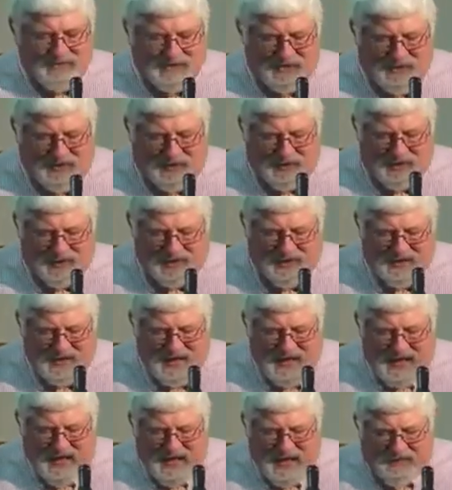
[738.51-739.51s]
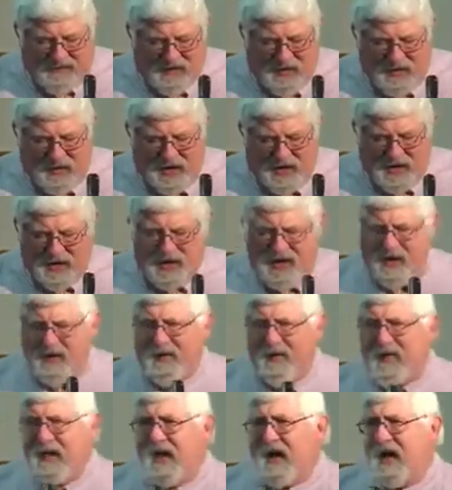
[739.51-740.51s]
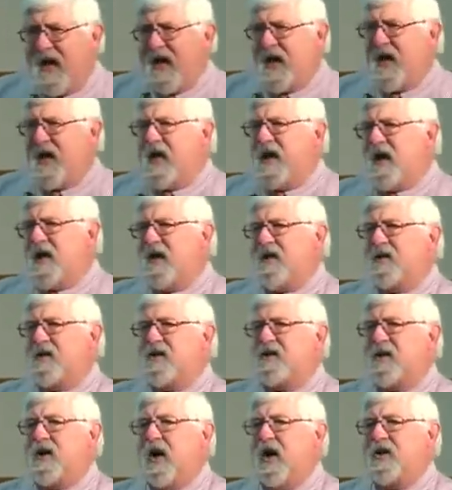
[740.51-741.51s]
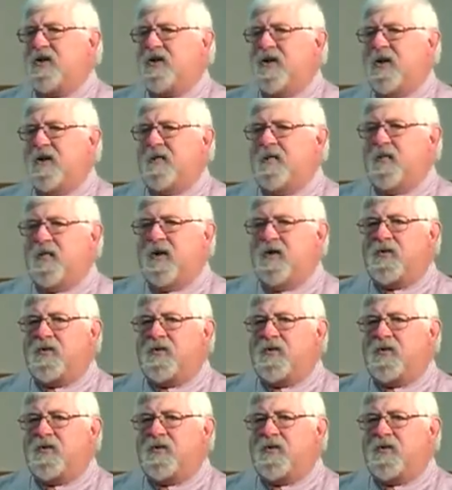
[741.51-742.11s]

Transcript: You know, if you hear in a heated discussion,